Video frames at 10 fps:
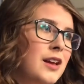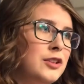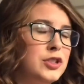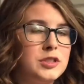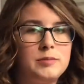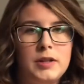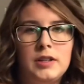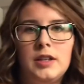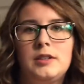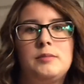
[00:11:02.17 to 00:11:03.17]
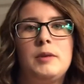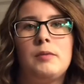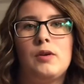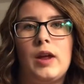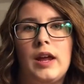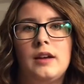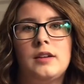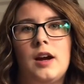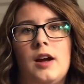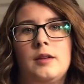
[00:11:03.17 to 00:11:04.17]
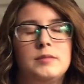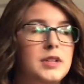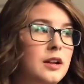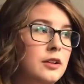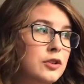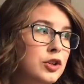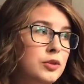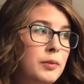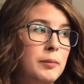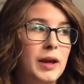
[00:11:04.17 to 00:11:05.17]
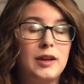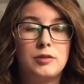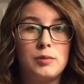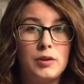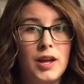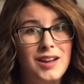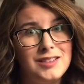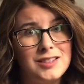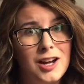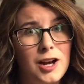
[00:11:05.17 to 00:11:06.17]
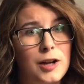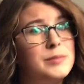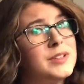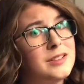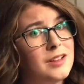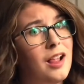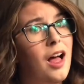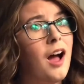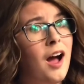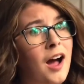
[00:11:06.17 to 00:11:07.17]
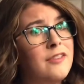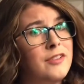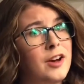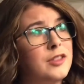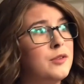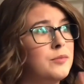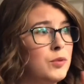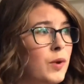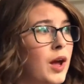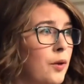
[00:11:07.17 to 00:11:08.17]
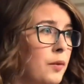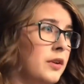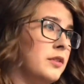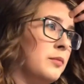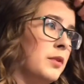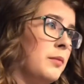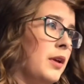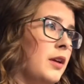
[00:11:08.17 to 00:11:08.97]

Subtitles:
trust me, it takes me about 8 times, and I'll curl my bangs about 8 times until I find them the way I want them to be.